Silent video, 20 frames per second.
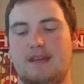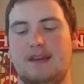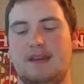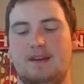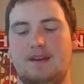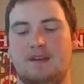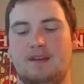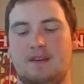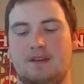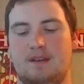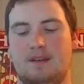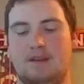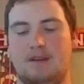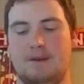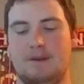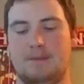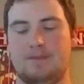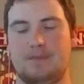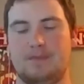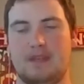Yeah,
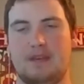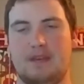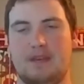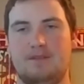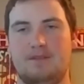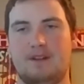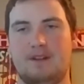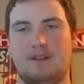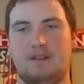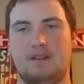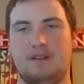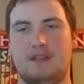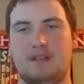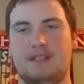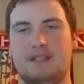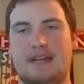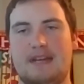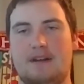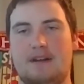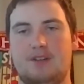if I'm feeling
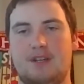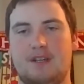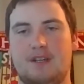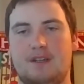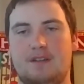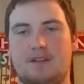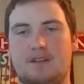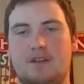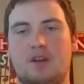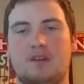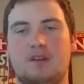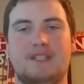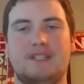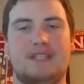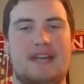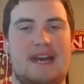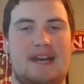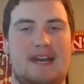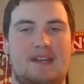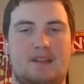nostalgic, not
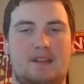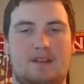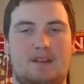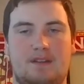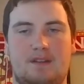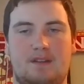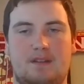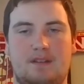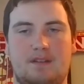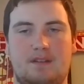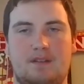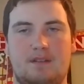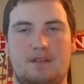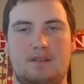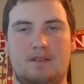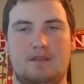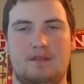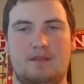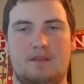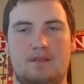sad
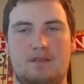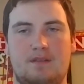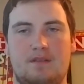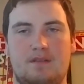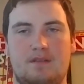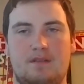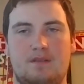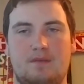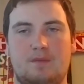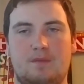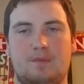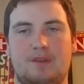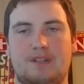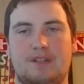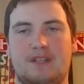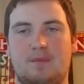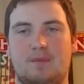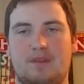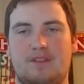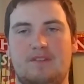per
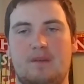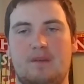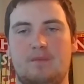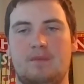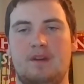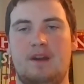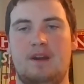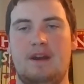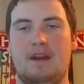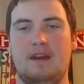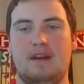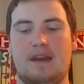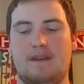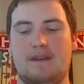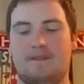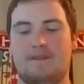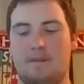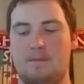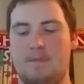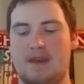se, but
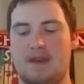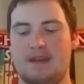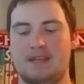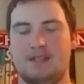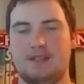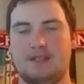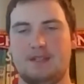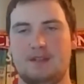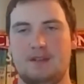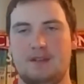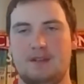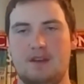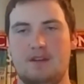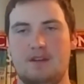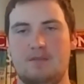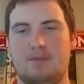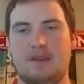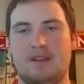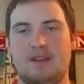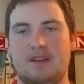if I miss
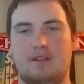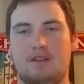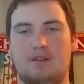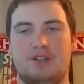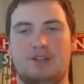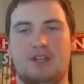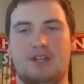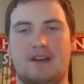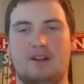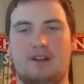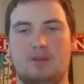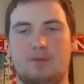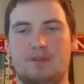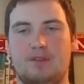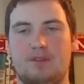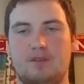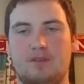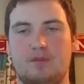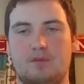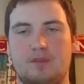being a little child
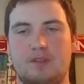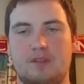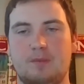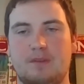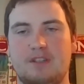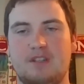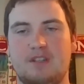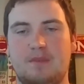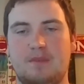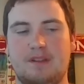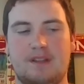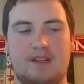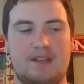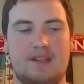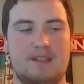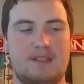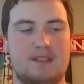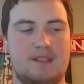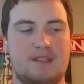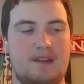with no
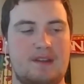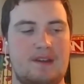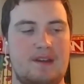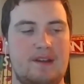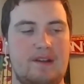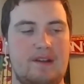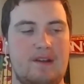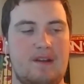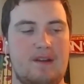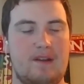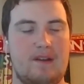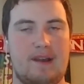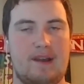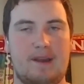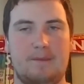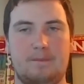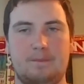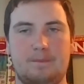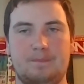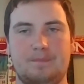responsibilities,
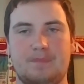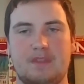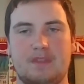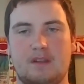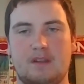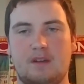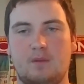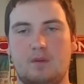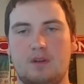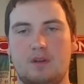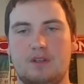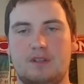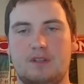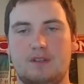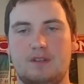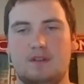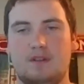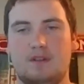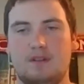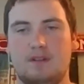then I
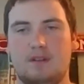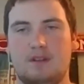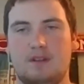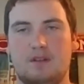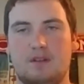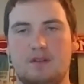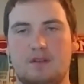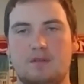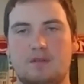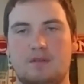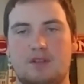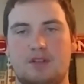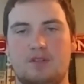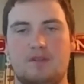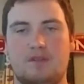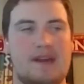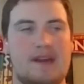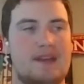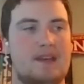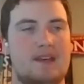watch,
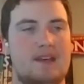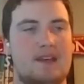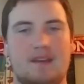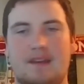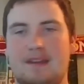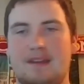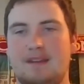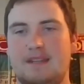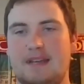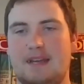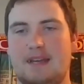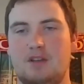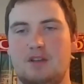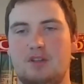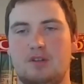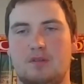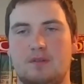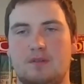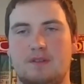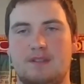Shrek, Indiana
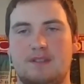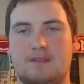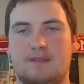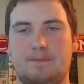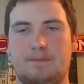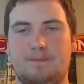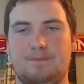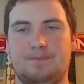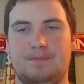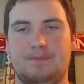Jones,